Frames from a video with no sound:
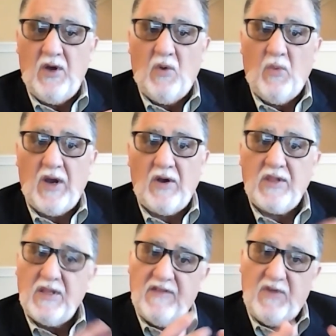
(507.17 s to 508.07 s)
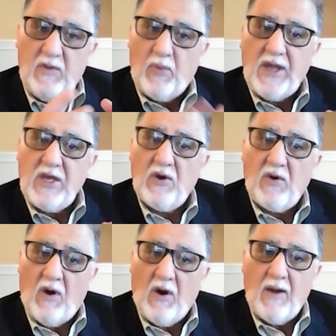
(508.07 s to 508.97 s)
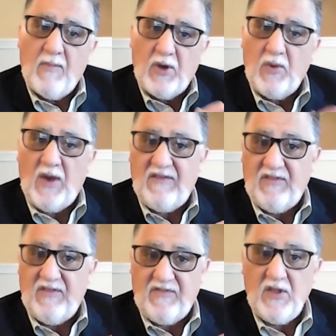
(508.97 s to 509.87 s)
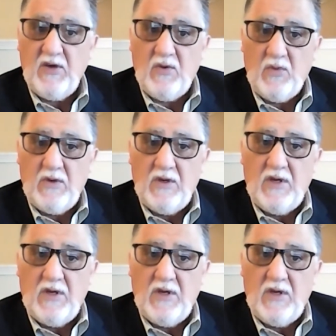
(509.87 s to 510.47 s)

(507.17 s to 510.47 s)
where if you break your arm or you have the flu,